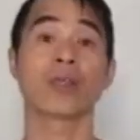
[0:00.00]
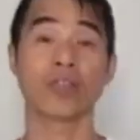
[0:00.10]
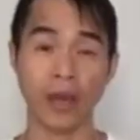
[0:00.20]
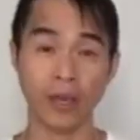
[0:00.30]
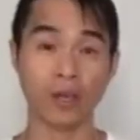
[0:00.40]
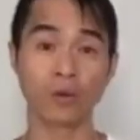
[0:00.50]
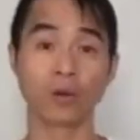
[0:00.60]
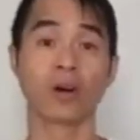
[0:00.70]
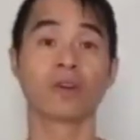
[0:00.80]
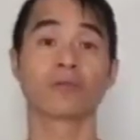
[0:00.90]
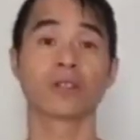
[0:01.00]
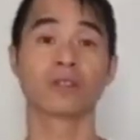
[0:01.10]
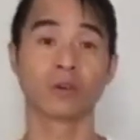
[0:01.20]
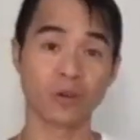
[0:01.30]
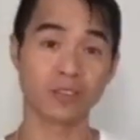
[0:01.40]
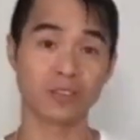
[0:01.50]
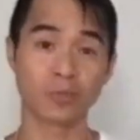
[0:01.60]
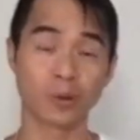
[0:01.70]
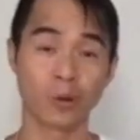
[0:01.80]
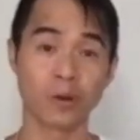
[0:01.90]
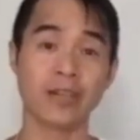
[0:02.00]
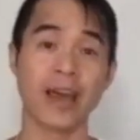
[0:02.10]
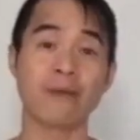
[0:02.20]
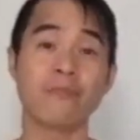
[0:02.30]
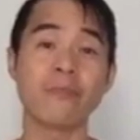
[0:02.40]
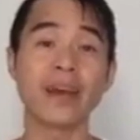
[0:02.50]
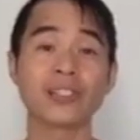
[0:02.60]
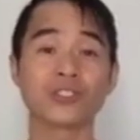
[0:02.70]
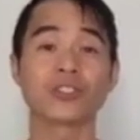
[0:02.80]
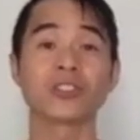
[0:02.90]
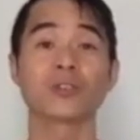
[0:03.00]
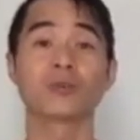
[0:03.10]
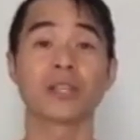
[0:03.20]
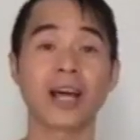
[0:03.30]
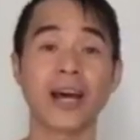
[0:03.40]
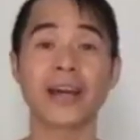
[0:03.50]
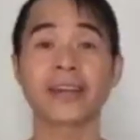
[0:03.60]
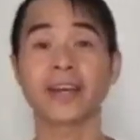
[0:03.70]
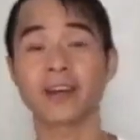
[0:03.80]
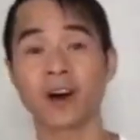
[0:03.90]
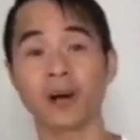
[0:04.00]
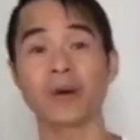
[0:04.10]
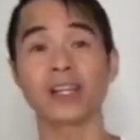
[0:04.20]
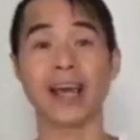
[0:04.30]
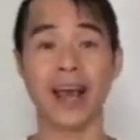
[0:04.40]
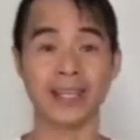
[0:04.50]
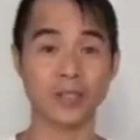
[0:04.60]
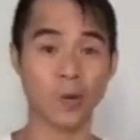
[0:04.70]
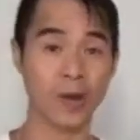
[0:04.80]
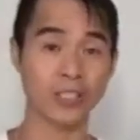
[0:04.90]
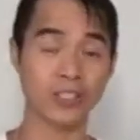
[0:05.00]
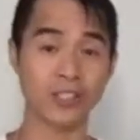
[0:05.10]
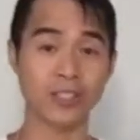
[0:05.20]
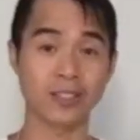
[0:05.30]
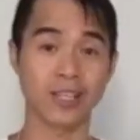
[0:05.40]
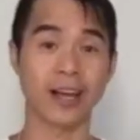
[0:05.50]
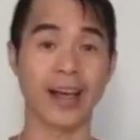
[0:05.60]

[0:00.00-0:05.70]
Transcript: Thank you for your support, and make sure you like, comment, ask questions.